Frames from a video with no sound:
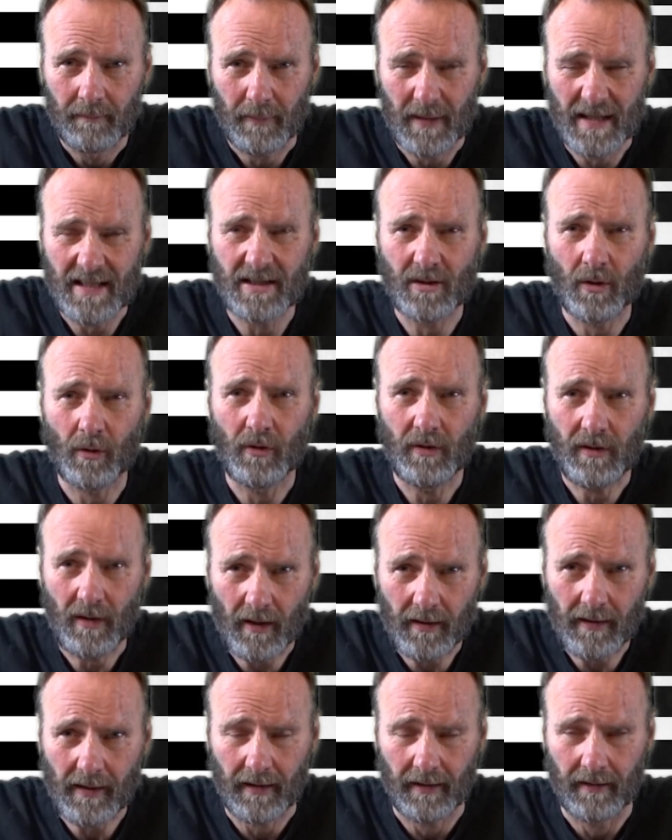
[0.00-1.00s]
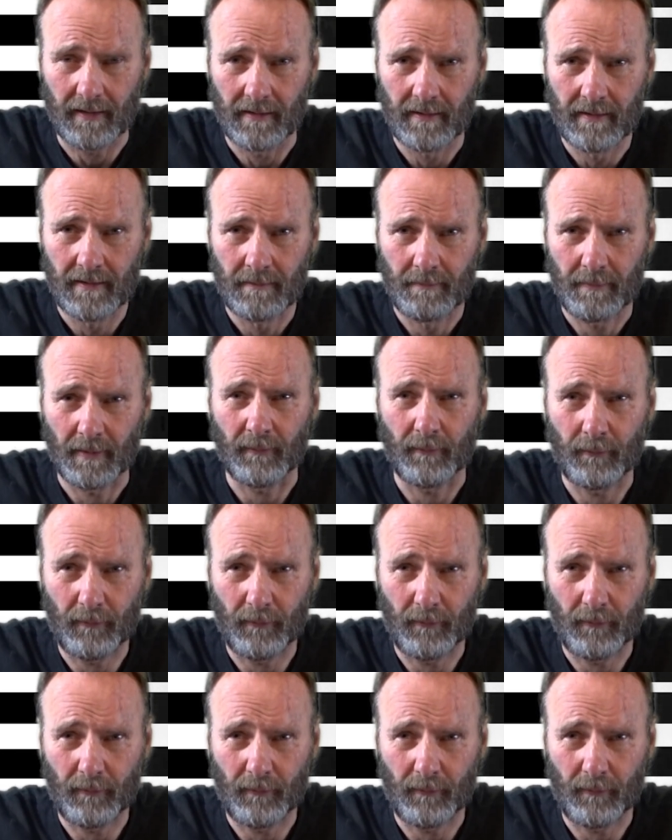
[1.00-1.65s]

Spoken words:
based on nothing but